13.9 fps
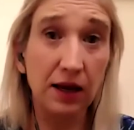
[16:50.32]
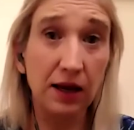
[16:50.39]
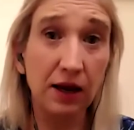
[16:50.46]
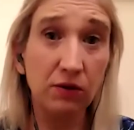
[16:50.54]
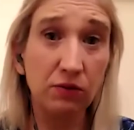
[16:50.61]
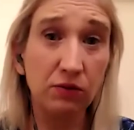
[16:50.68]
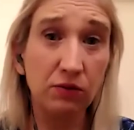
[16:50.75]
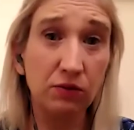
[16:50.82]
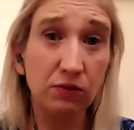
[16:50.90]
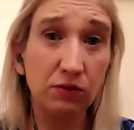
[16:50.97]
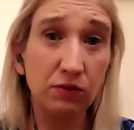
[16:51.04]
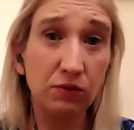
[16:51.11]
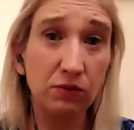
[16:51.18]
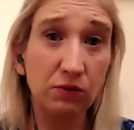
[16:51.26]
Now,
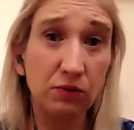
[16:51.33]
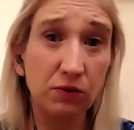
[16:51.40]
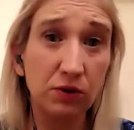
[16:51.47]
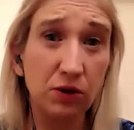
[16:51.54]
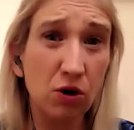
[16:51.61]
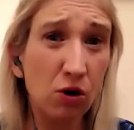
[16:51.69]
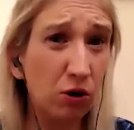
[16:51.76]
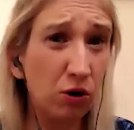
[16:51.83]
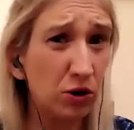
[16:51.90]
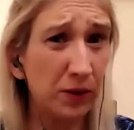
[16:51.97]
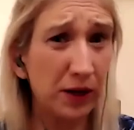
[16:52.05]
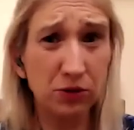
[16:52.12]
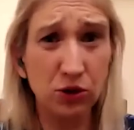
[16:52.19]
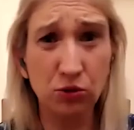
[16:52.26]
you're not going to
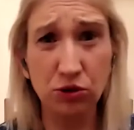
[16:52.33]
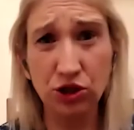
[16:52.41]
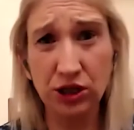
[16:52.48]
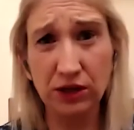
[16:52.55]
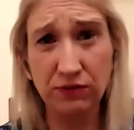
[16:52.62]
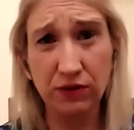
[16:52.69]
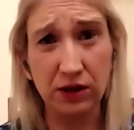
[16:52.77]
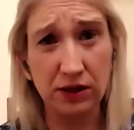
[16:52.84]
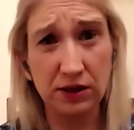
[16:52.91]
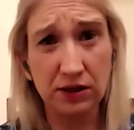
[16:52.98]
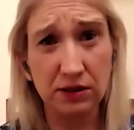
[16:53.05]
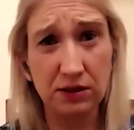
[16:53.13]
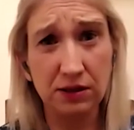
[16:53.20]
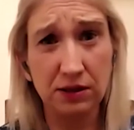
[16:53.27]
be able to achieve
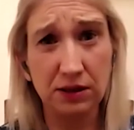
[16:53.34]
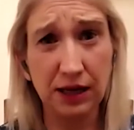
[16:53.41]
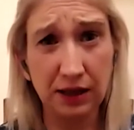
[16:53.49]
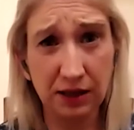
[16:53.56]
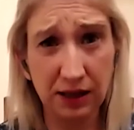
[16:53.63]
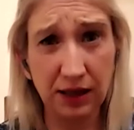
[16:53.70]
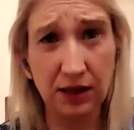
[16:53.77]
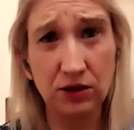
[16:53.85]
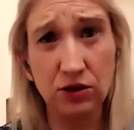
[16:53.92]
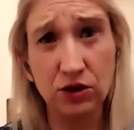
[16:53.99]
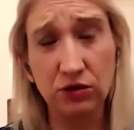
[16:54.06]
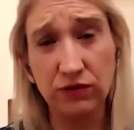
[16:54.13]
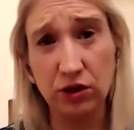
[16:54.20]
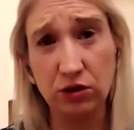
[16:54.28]
this in the
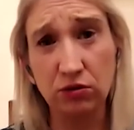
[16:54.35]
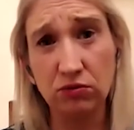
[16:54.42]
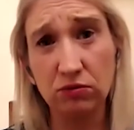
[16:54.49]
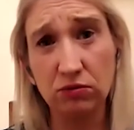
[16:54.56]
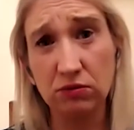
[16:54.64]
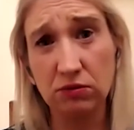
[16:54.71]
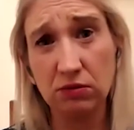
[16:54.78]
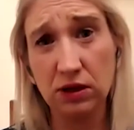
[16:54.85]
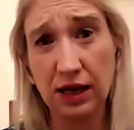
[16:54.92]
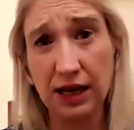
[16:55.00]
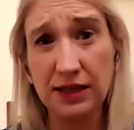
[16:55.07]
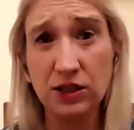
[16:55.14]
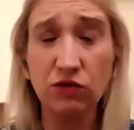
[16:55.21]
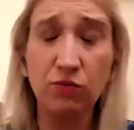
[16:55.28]
interview
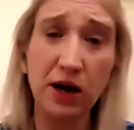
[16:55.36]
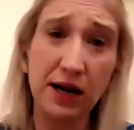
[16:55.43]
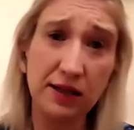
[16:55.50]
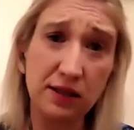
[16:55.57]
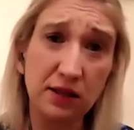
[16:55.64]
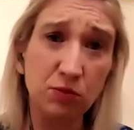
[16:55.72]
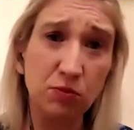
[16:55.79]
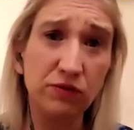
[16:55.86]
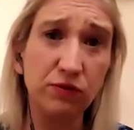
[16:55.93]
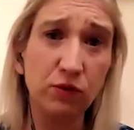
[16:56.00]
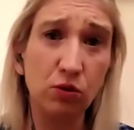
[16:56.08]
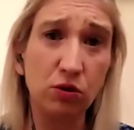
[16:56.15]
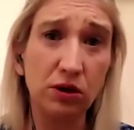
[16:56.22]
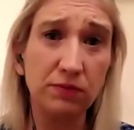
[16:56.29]
unless you practice
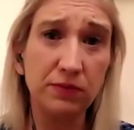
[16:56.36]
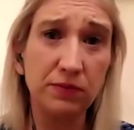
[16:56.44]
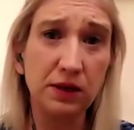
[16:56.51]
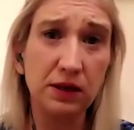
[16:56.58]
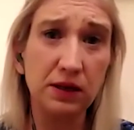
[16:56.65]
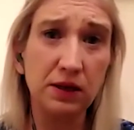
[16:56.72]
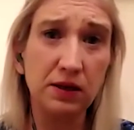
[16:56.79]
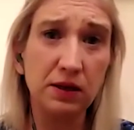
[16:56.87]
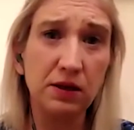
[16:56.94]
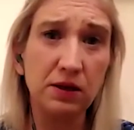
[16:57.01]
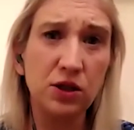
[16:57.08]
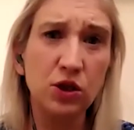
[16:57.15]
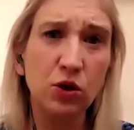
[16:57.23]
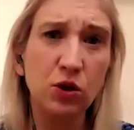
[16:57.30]
before.
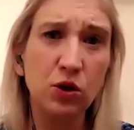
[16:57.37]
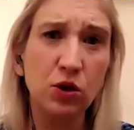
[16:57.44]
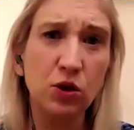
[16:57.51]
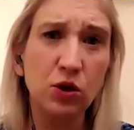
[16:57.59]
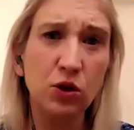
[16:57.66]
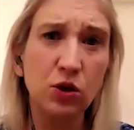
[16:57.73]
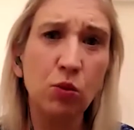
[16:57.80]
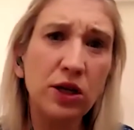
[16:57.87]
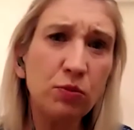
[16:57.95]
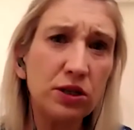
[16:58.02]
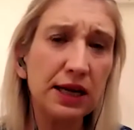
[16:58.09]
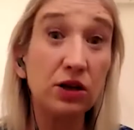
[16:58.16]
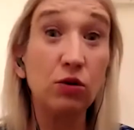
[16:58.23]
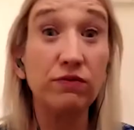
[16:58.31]
So when
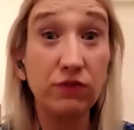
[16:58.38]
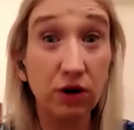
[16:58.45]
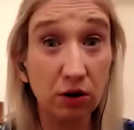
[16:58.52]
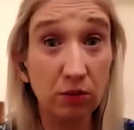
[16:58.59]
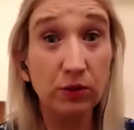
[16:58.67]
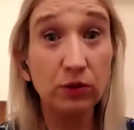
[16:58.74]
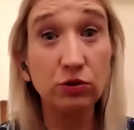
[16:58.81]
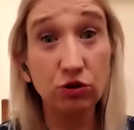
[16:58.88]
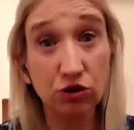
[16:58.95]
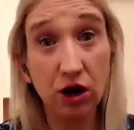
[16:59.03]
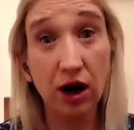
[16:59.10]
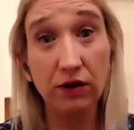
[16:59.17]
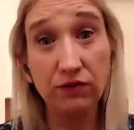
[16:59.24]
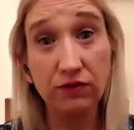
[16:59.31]
you're putting together your
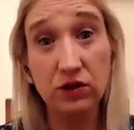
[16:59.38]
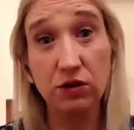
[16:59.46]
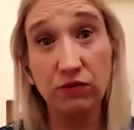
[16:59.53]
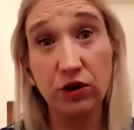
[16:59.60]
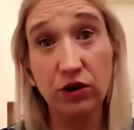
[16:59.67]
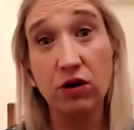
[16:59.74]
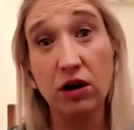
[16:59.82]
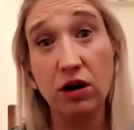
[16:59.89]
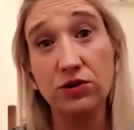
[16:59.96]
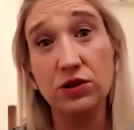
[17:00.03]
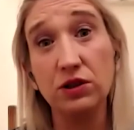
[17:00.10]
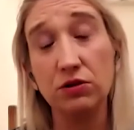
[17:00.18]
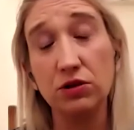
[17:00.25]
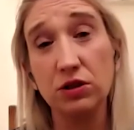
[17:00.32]
verbal drafts of your
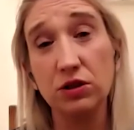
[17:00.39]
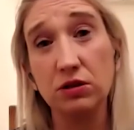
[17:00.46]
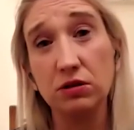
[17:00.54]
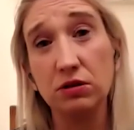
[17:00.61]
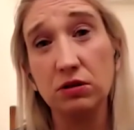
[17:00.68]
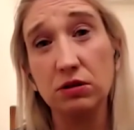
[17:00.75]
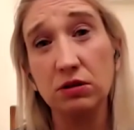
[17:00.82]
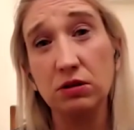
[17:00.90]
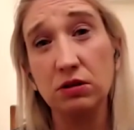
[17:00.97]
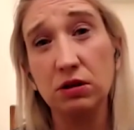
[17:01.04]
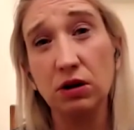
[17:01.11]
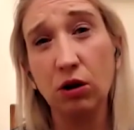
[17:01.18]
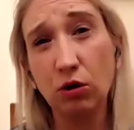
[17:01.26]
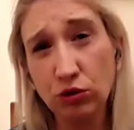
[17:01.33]
answers,
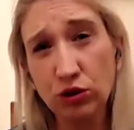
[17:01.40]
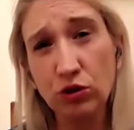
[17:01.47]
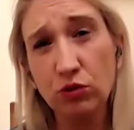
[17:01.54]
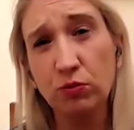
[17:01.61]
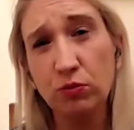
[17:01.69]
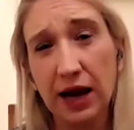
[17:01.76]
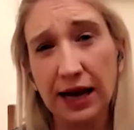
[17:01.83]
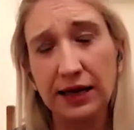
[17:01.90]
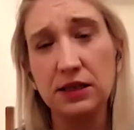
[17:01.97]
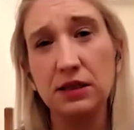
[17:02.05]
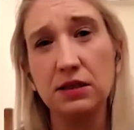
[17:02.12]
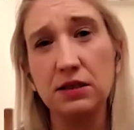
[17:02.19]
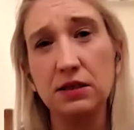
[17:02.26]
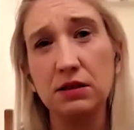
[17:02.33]
also
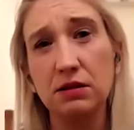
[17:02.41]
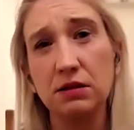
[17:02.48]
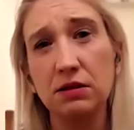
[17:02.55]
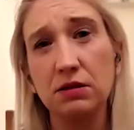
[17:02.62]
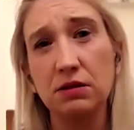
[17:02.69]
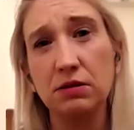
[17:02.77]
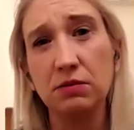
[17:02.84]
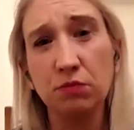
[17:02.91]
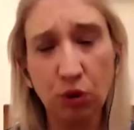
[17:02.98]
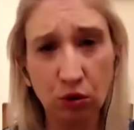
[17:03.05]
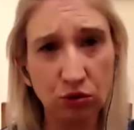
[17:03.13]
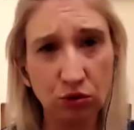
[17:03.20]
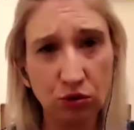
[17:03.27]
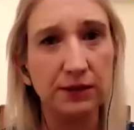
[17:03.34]
practice
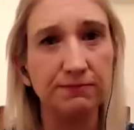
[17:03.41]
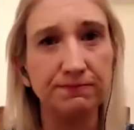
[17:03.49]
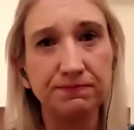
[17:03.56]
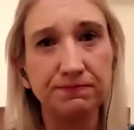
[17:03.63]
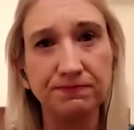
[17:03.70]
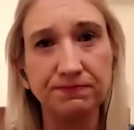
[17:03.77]
pausing